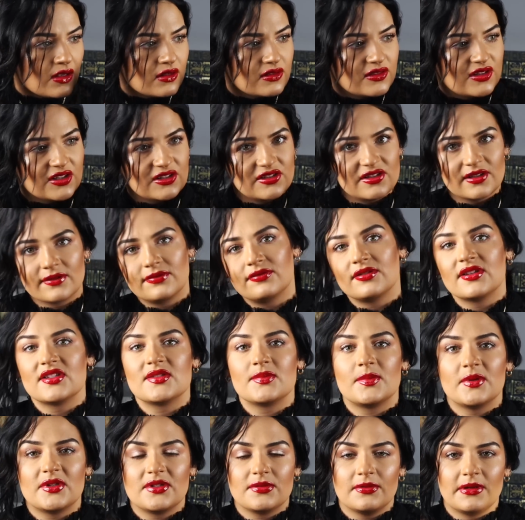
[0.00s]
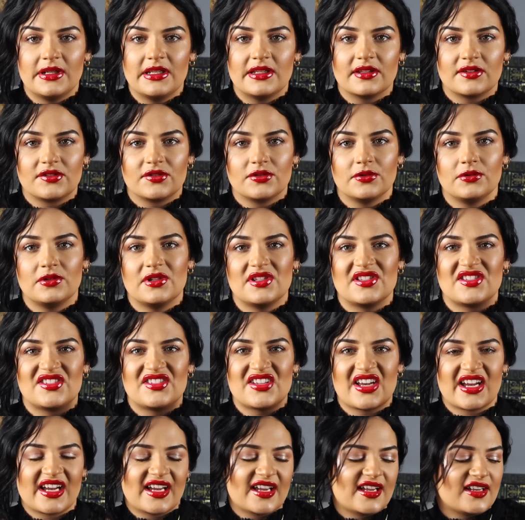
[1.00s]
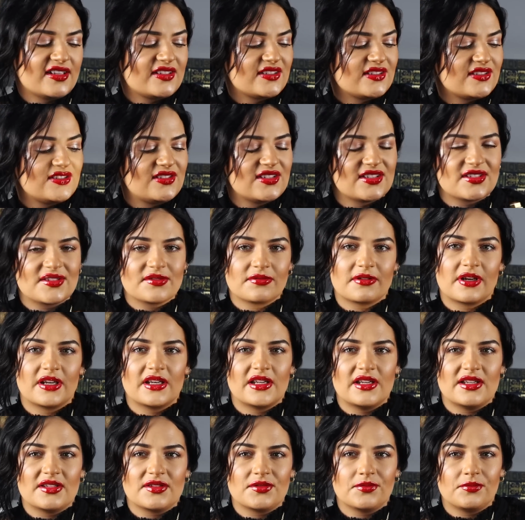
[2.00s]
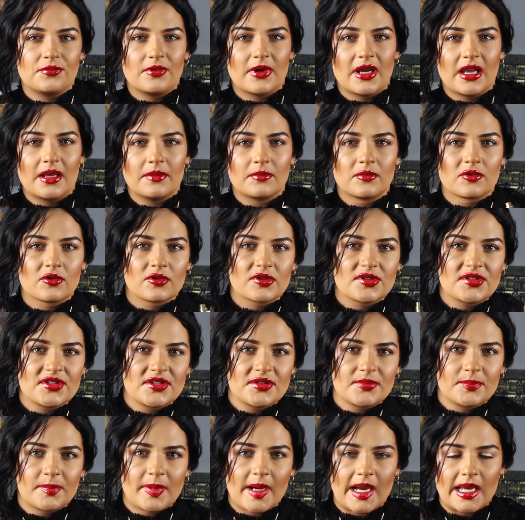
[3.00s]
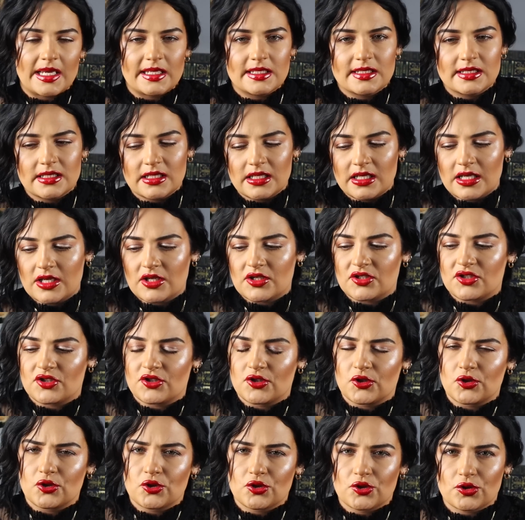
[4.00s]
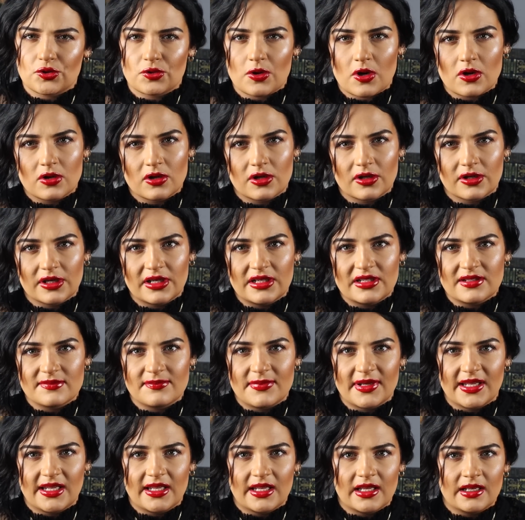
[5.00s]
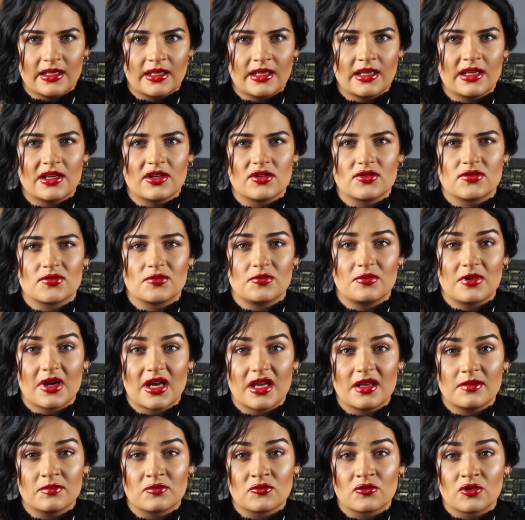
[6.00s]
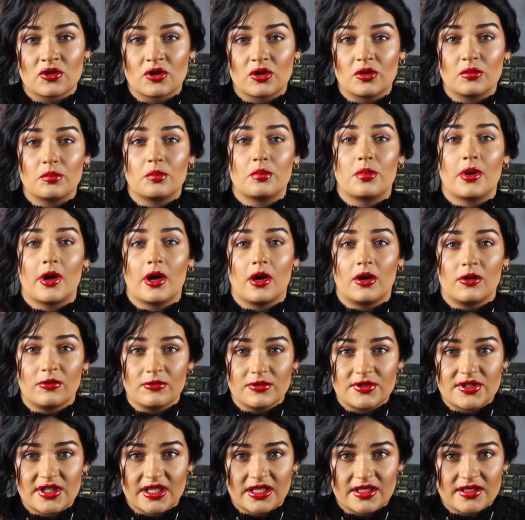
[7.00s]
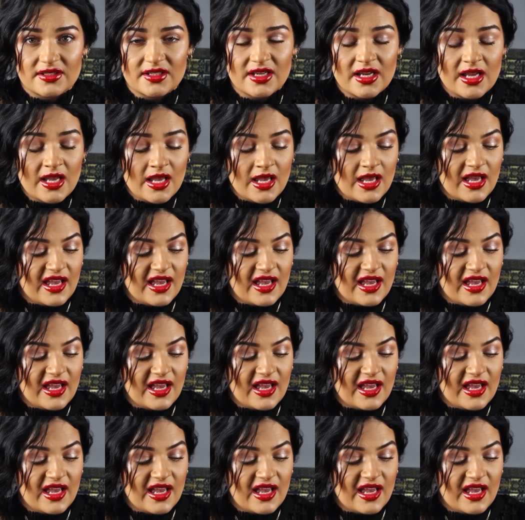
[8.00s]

the difference between the two is that this one is way more spicy, is stronger in the beginning, is way more potent.